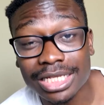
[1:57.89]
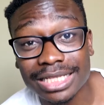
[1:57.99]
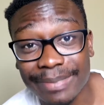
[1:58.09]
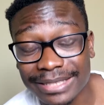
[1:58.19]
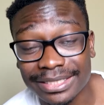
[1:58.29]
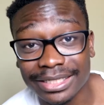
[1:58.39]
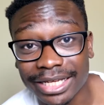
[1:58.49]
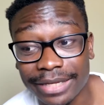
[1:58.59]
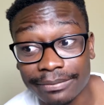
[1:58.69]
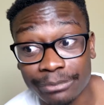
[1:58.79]
So it's
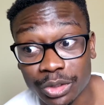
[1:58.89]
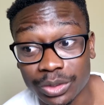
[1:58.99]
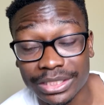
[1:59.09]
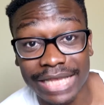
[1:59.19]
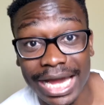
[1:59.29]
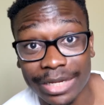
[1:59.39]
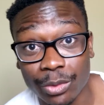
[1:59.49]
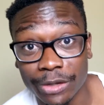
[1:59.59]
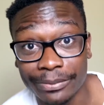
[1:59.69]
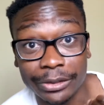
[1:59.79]
basically you deciding
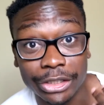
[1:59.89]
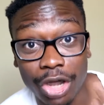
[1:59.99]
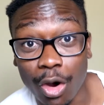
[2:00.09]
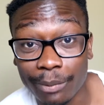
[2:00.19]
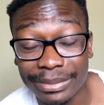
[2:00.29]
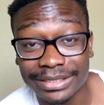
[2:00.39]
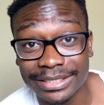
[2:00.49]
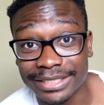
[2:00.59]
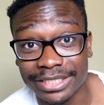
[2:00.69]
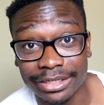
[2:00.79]
when you're building your own
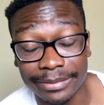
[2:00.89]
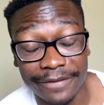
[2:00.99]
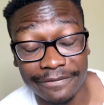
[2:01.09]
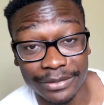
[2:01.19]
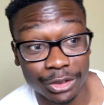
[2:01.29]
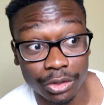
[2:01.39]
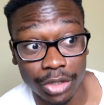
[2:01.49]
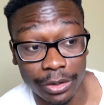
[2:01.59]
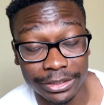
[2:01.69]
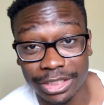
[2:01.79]
business, is it going to be a physical
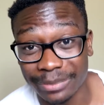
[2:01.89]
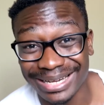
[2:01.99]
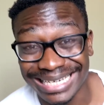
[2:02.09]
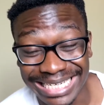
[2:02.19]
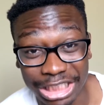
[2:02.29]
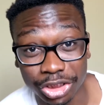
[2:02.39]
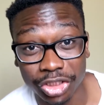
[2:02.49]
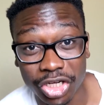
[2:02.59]
good? Is it going to be a digital